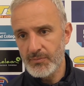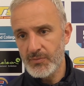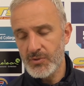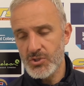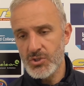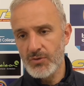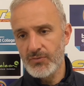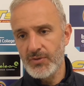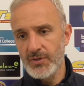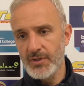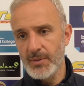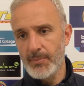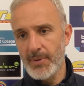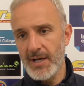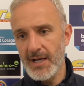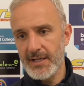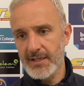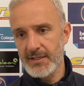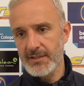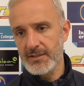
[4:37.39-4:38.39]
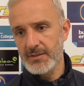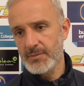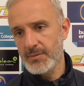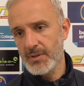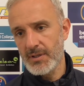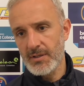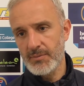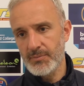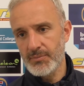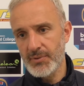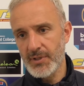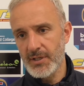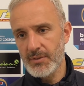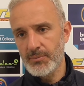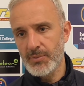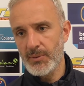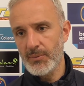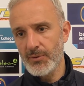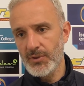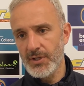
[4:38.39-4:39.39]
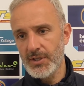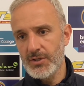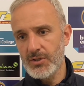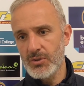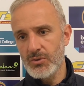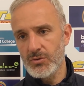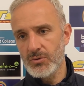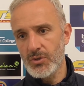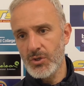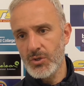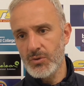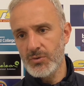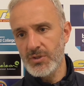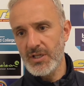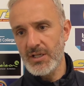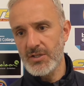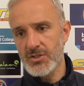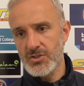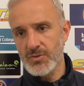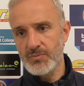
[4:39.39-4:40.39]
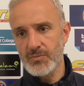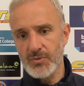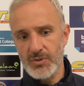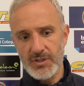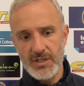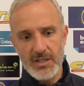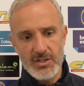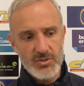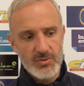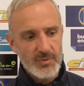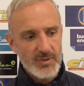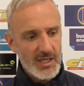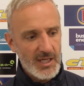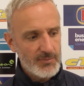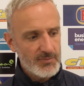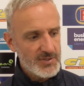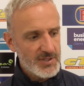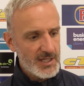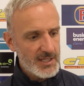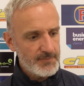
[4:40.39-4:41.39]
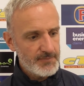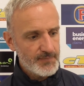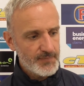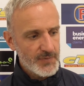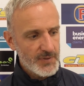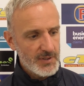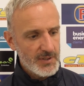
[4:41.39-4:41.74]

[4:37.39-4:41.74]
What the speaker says: shuffling the pack and bringing people in who need some game time,